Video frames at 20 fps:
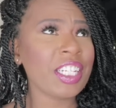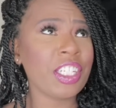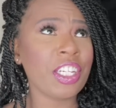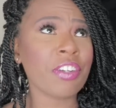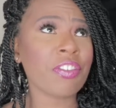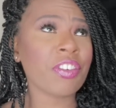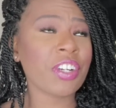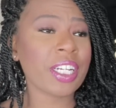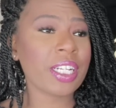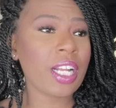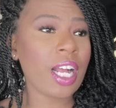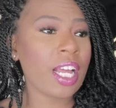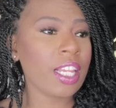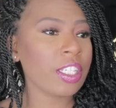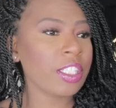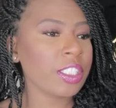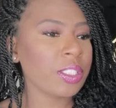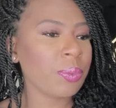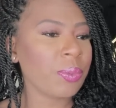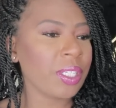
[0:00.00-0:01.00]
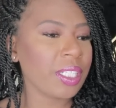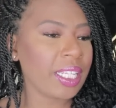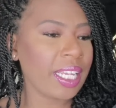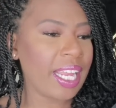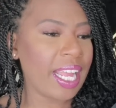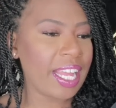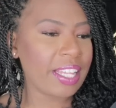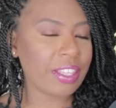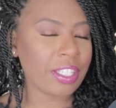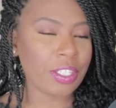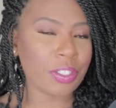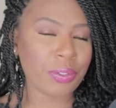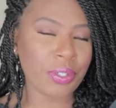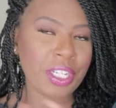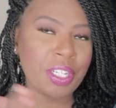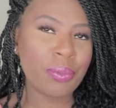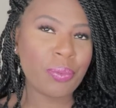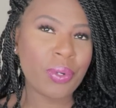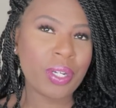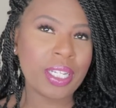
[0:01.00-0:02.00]
different colors, where they had the
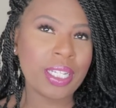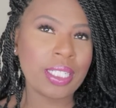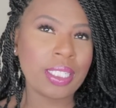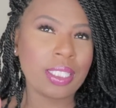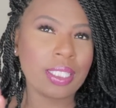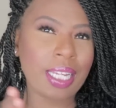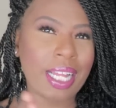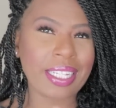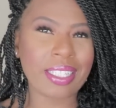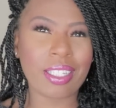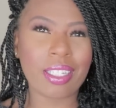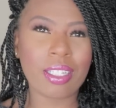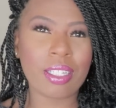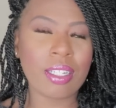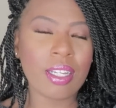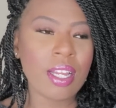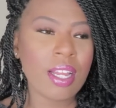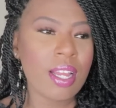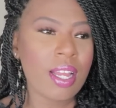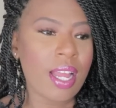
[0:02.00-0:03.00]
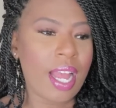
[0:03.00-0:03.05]
green ones, like the,